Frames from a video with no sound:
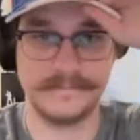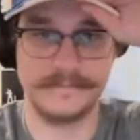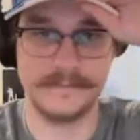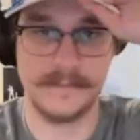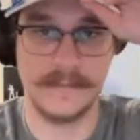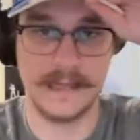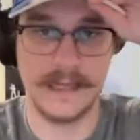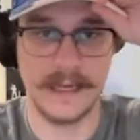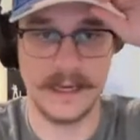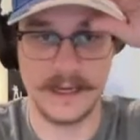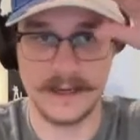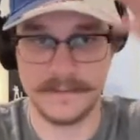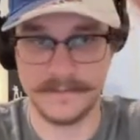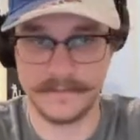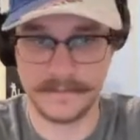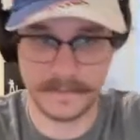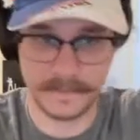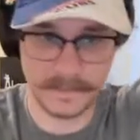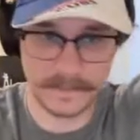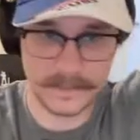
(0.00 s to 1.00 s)
Yeah,
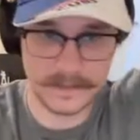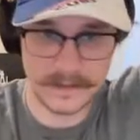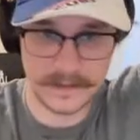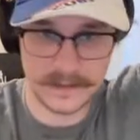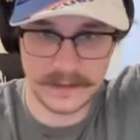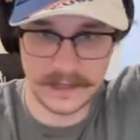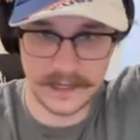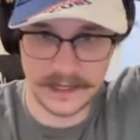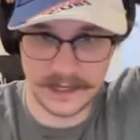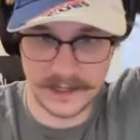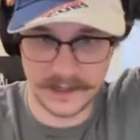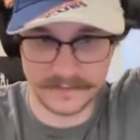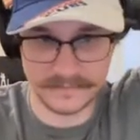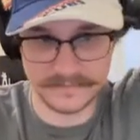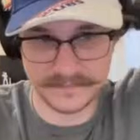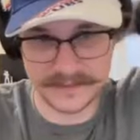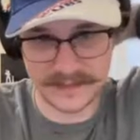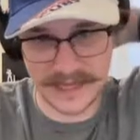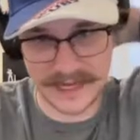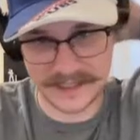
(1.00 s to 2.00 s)
I don't know.
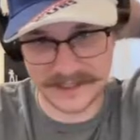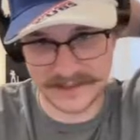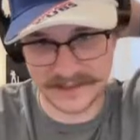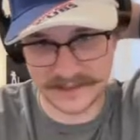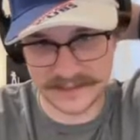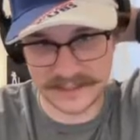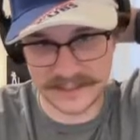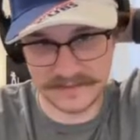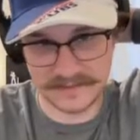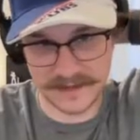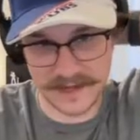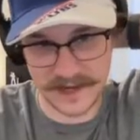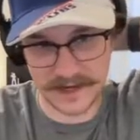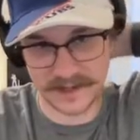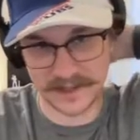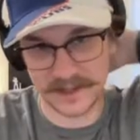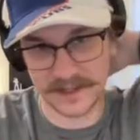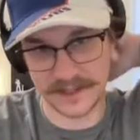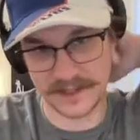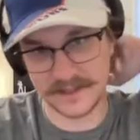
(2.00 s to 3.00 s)
Nationals team not
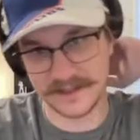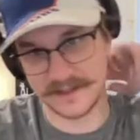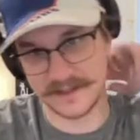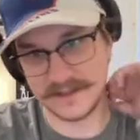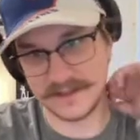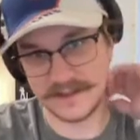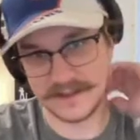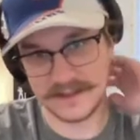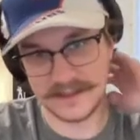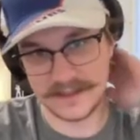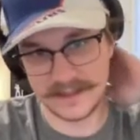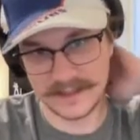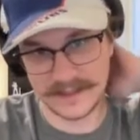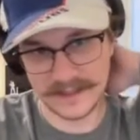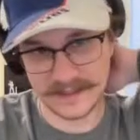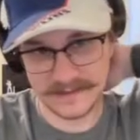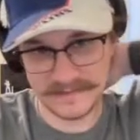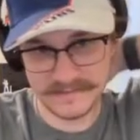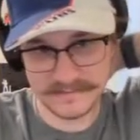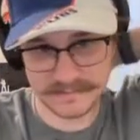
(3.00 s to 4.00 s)
good. Patrick
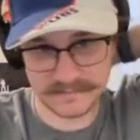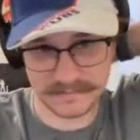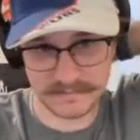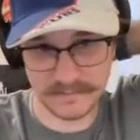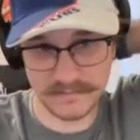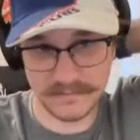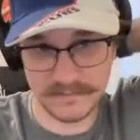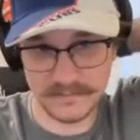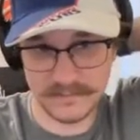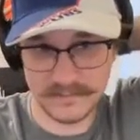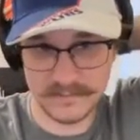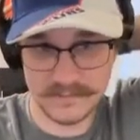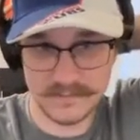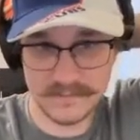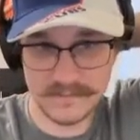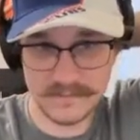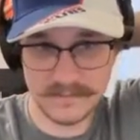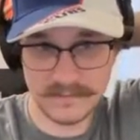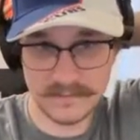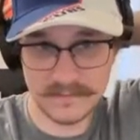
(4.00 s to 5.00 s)
Corbin being your ace
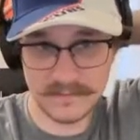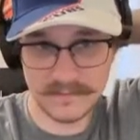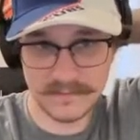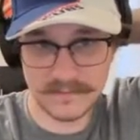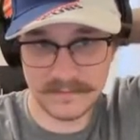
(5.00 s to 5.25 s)
is.